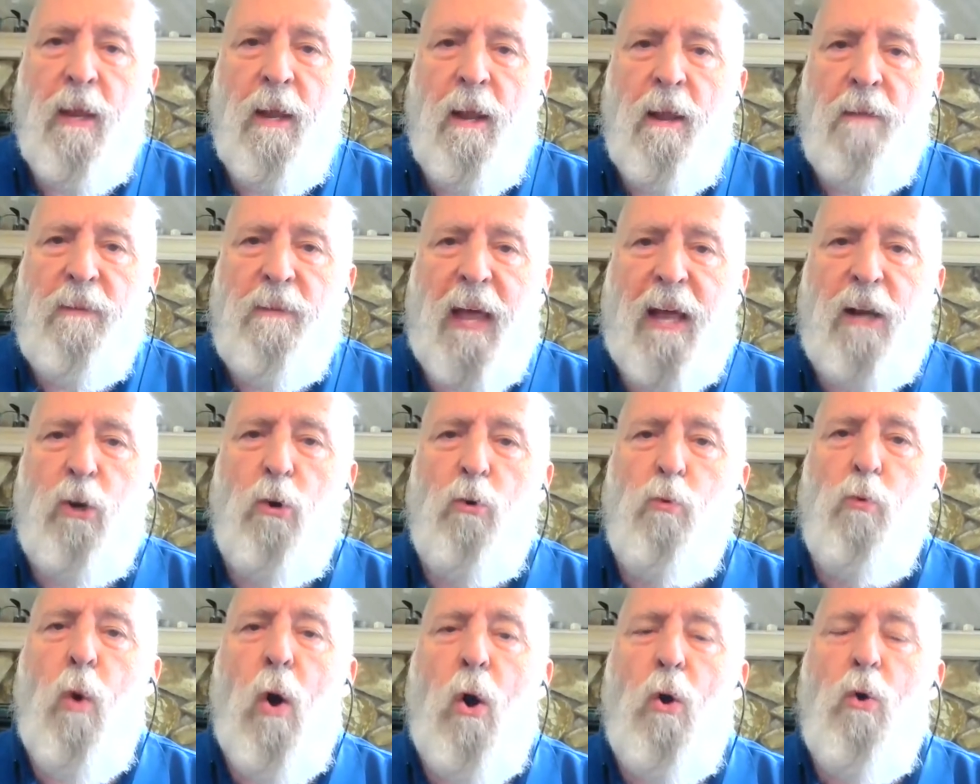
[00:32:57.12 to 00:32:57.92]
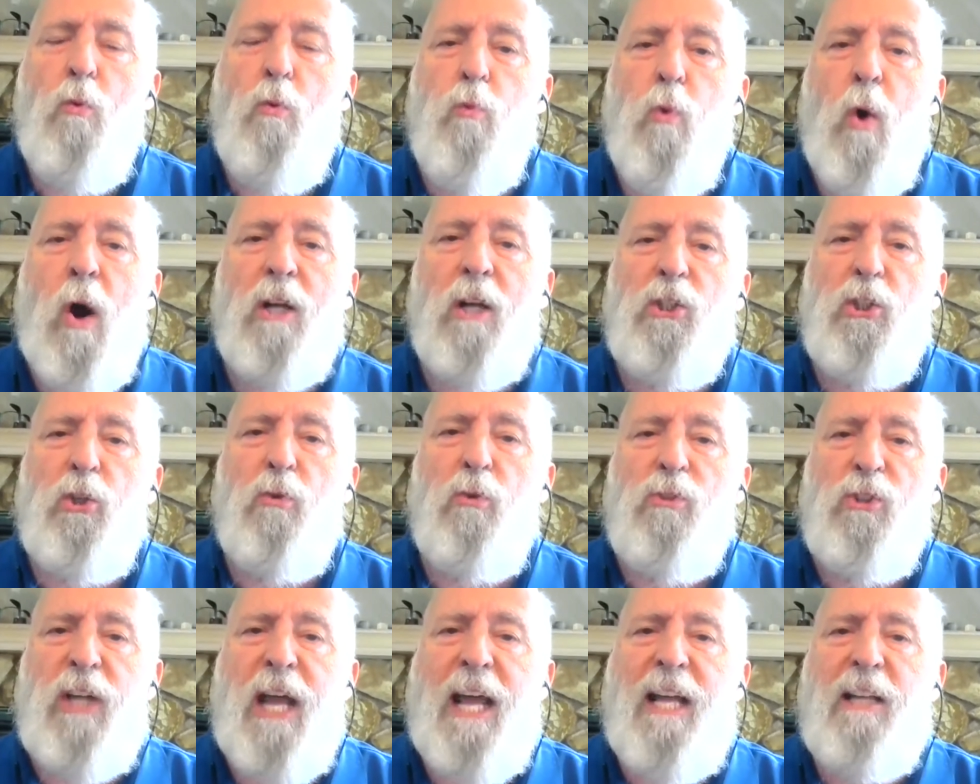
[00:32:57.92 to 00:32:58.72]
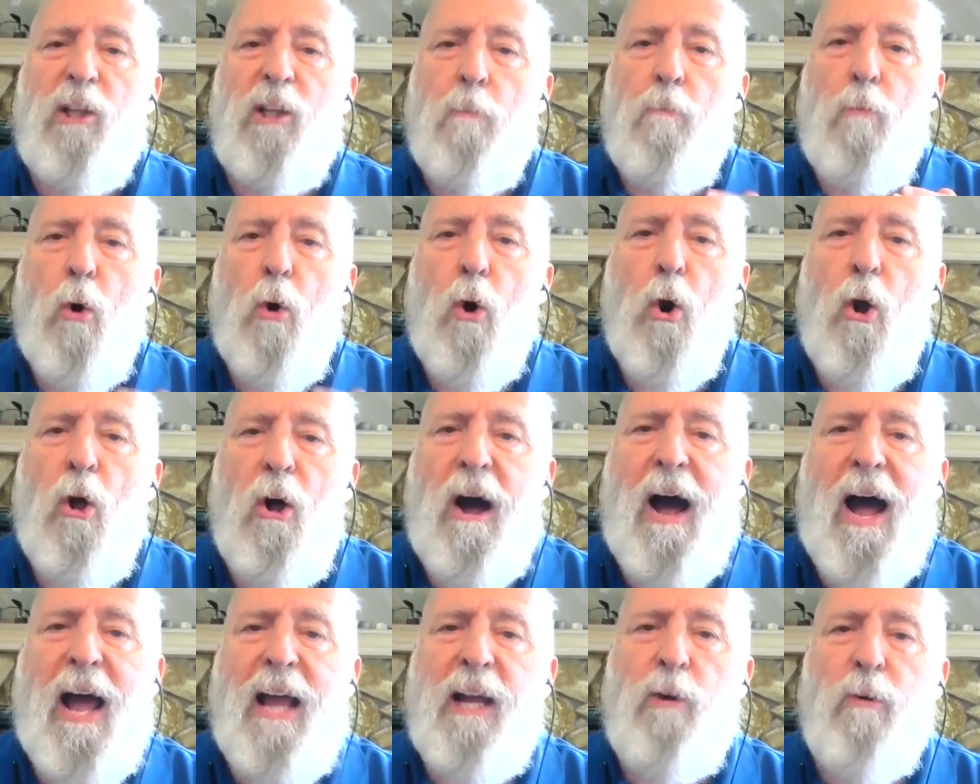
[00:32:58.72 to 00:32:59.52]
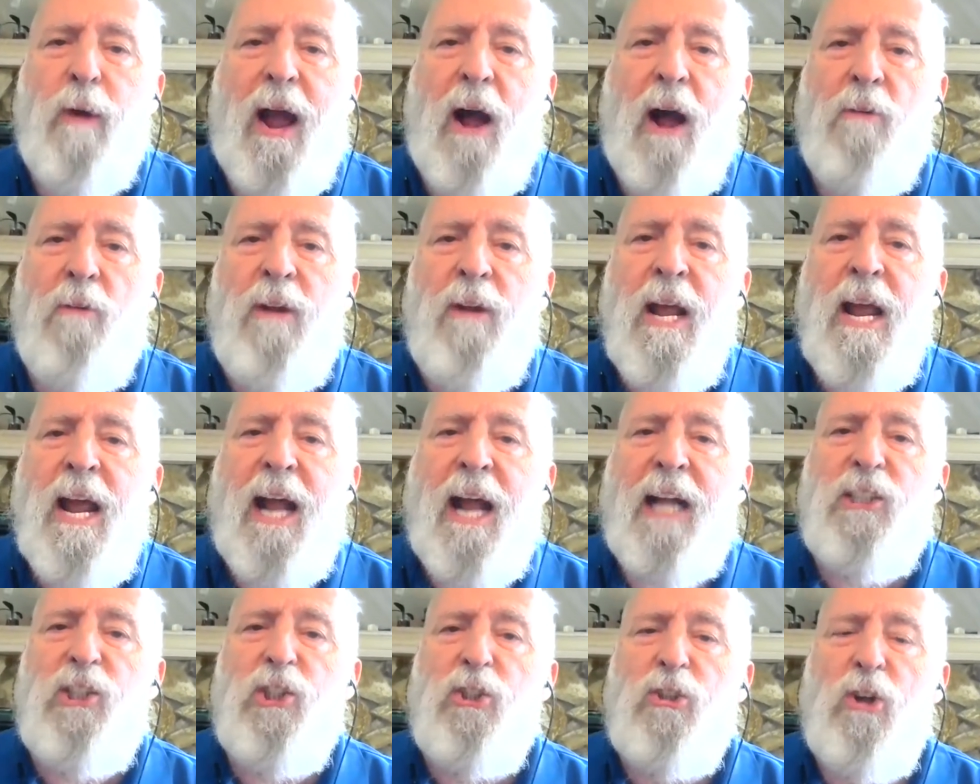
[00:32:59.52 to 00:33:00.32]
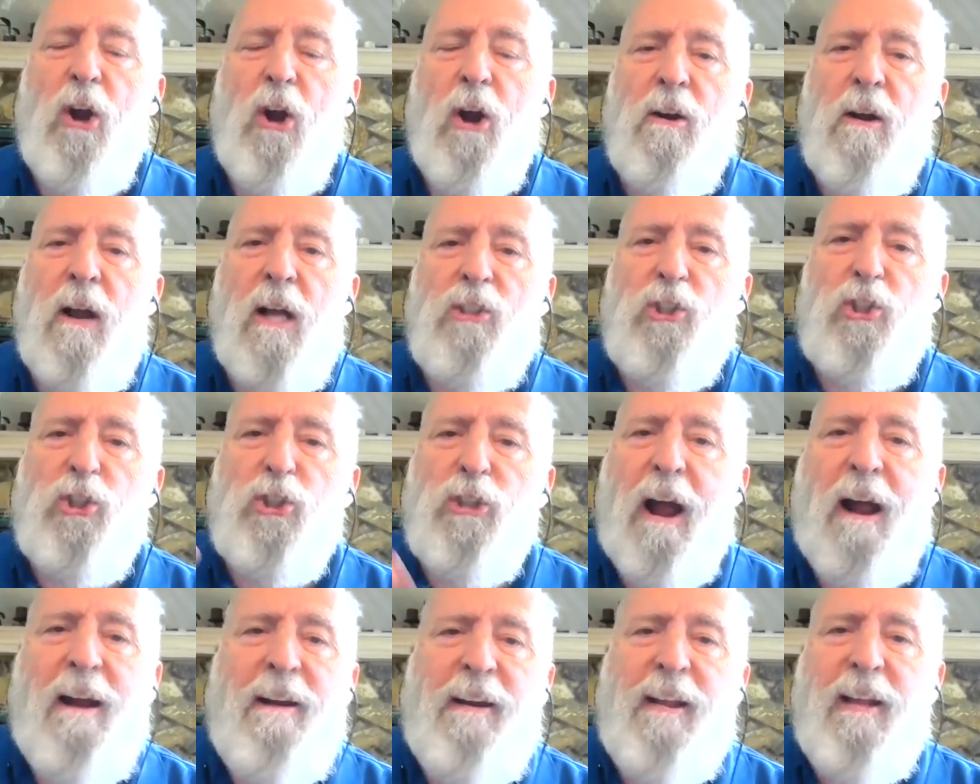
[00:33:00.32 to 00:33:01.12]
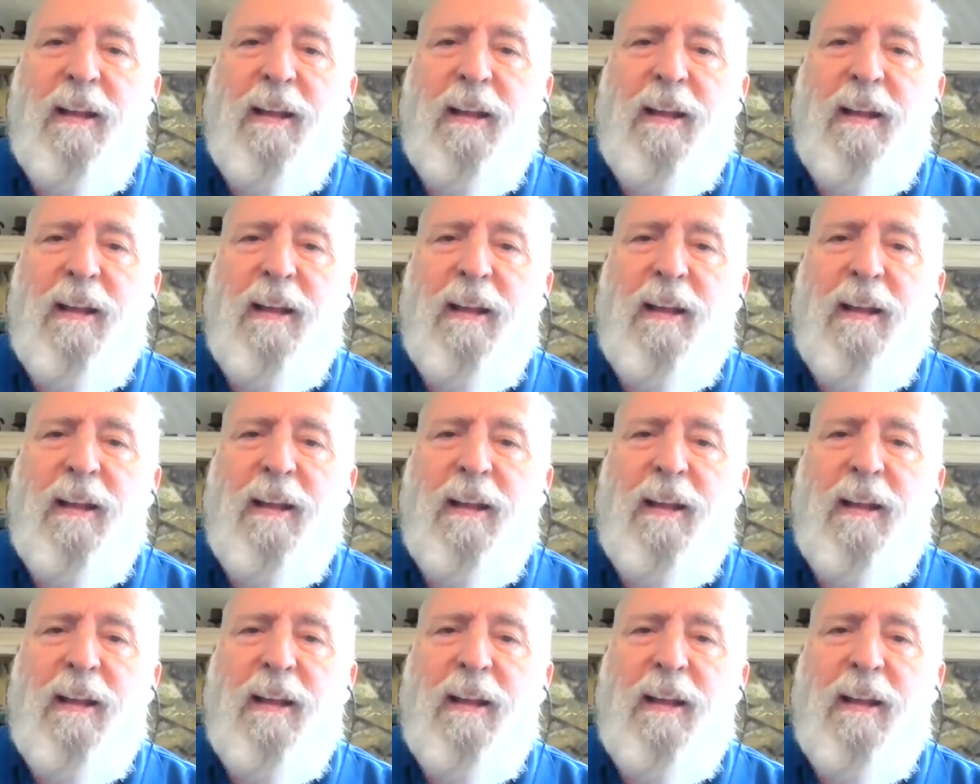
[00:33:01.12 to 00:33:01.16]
that who want to take the moral high ground and start shining a